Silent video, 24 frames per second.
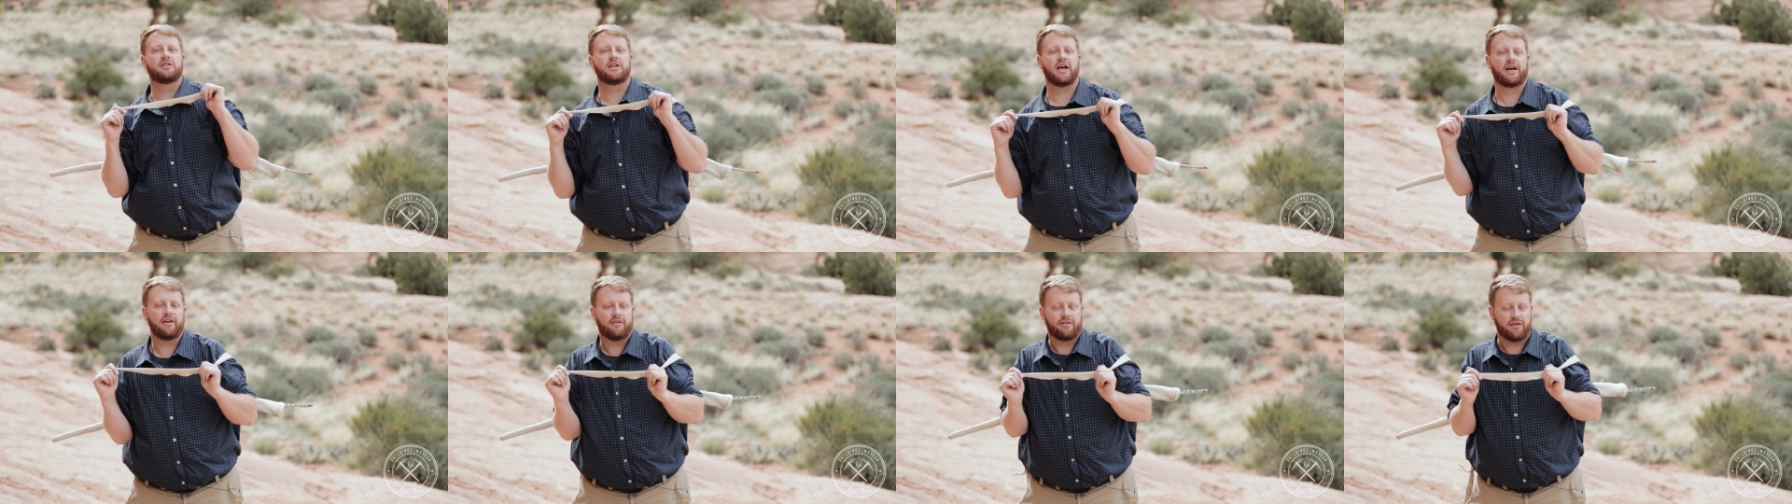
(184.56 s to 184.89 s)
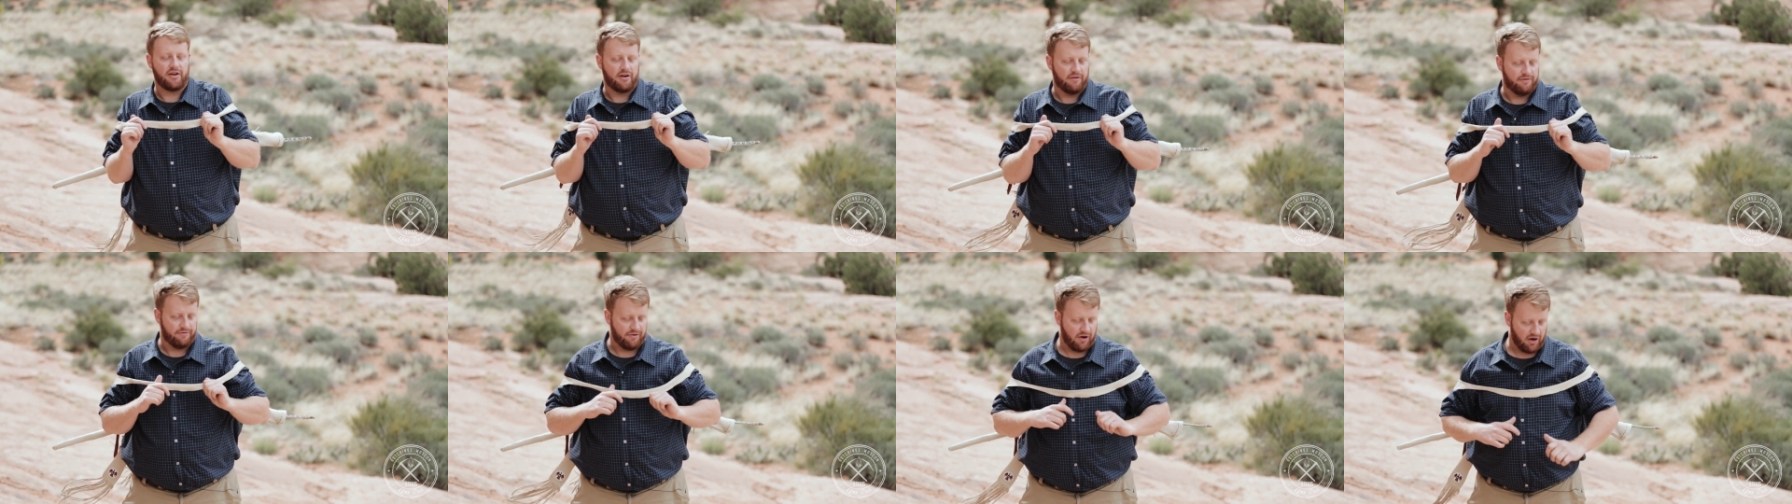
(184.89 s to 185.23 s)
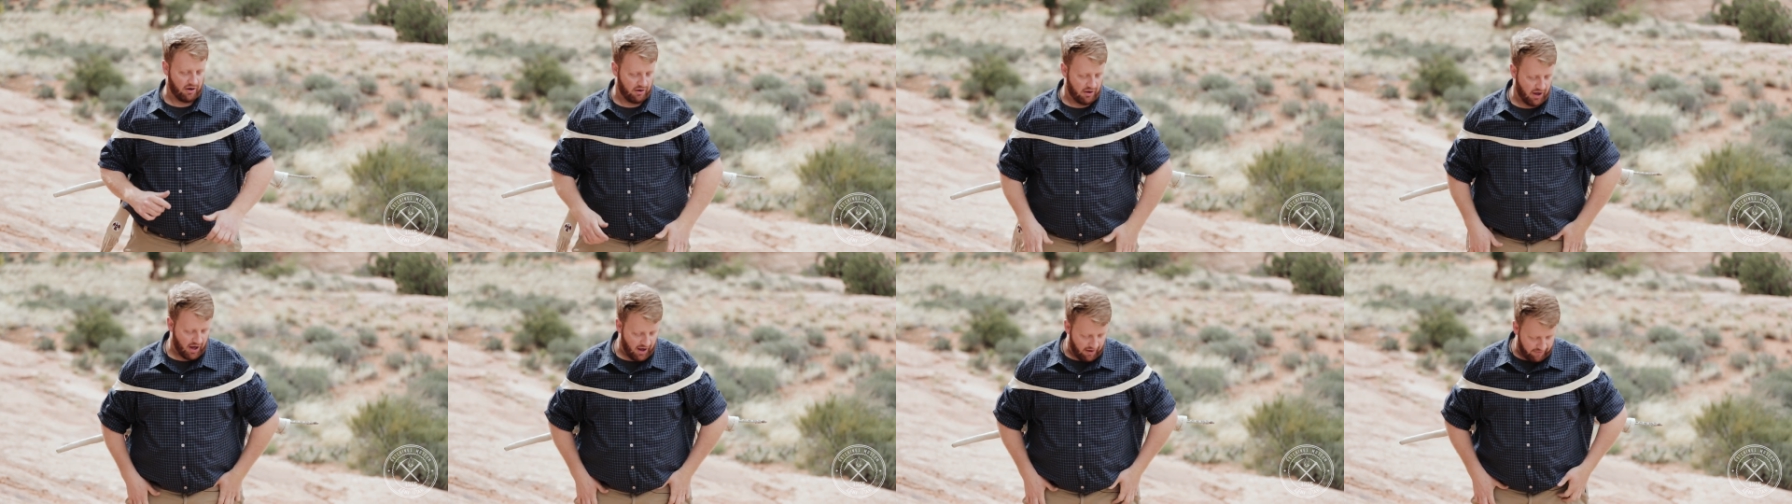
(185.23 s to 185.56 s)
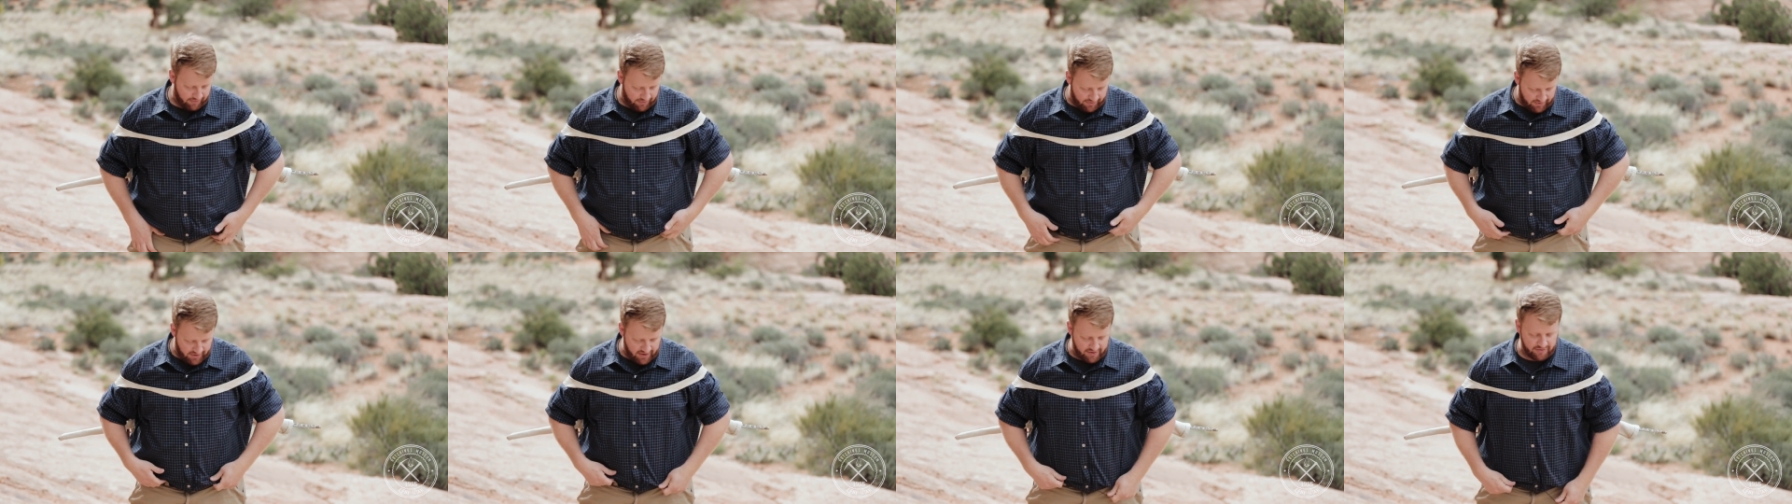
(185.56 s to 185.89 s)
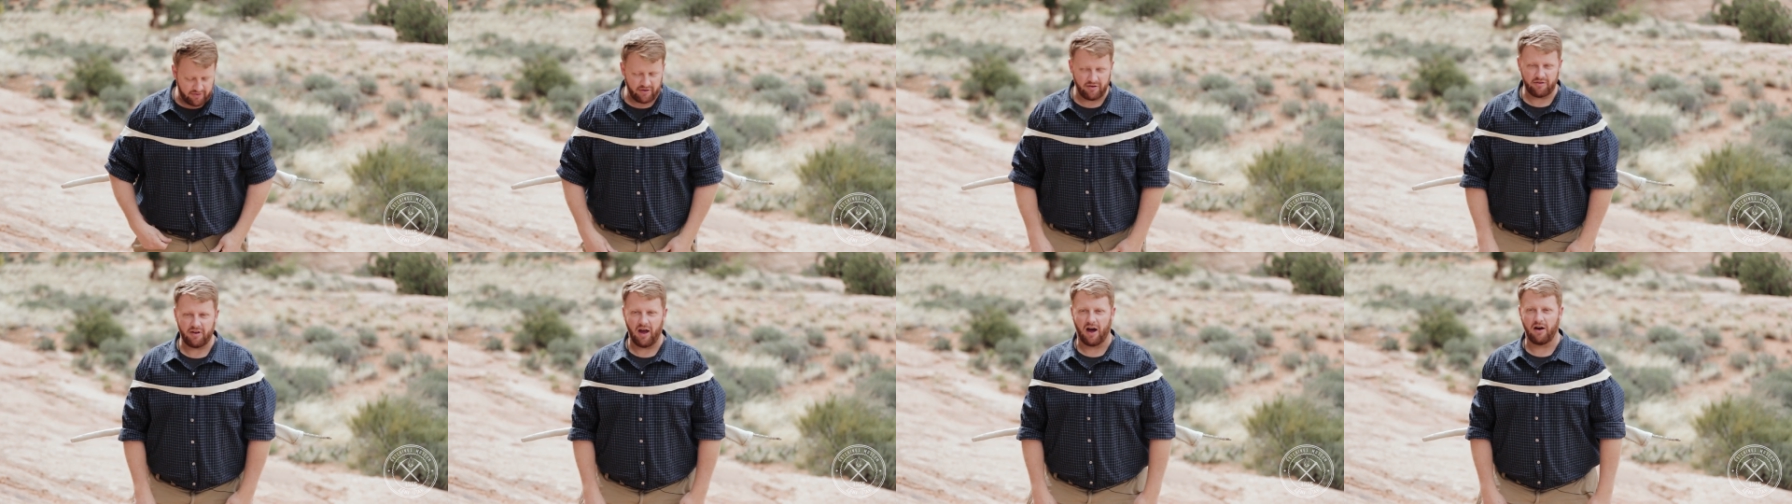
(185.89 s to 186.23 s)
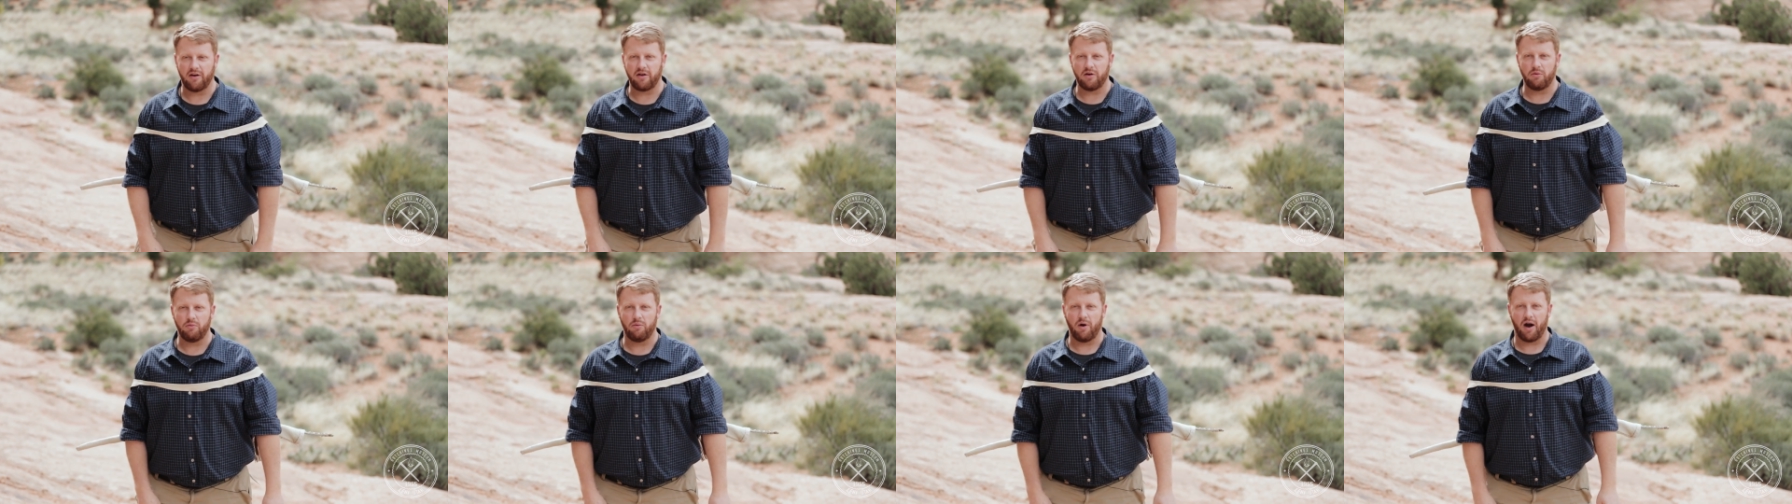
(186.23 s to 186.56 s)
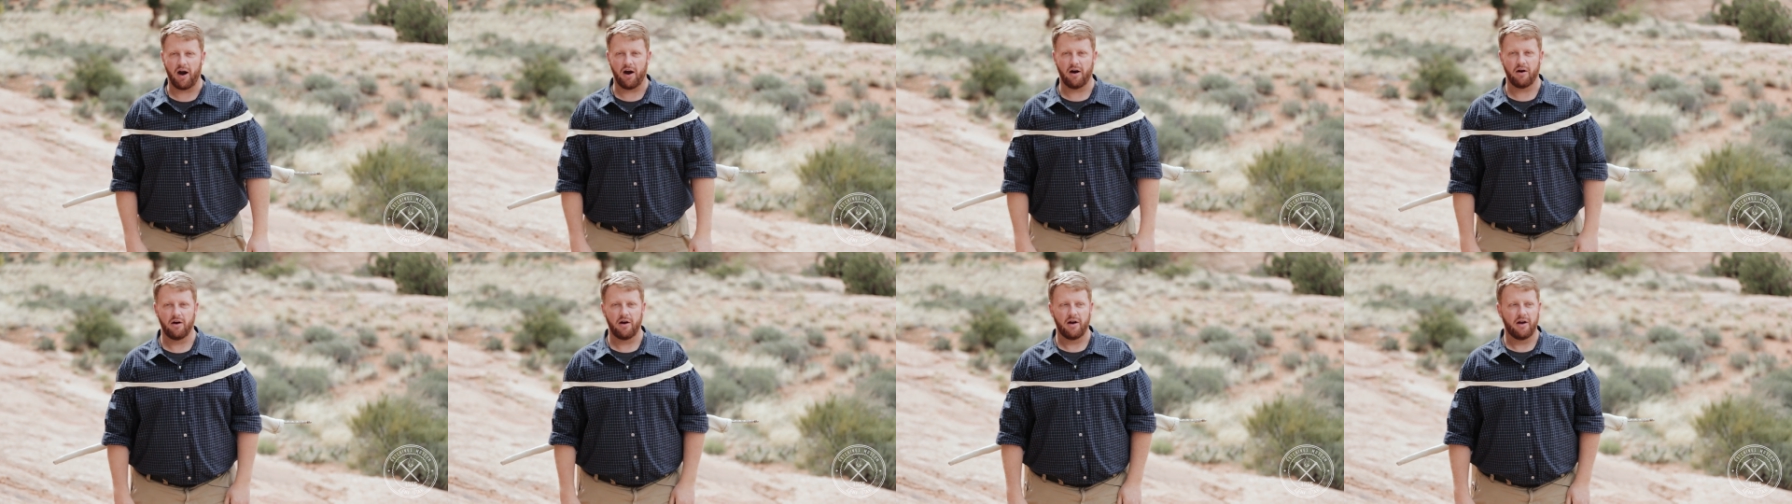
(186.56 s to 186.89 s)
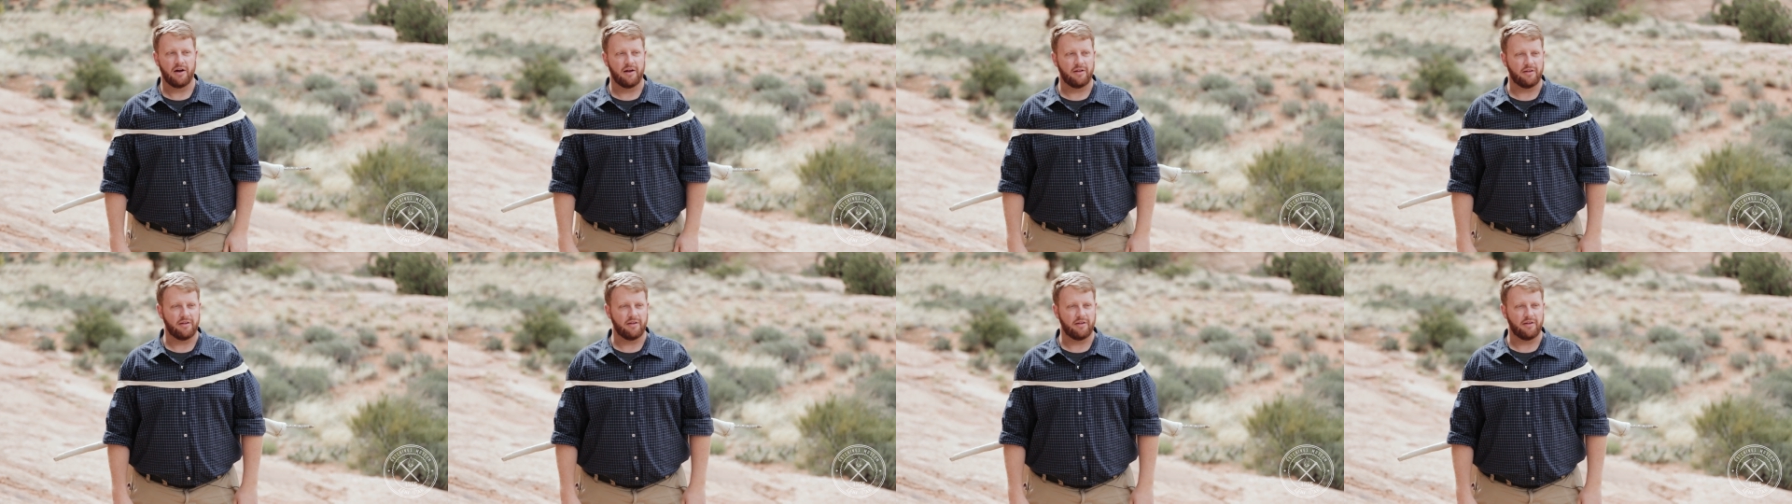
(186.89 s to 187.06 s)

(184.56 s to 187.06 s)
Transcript: It looks like it's gonna fall off. This is how you wear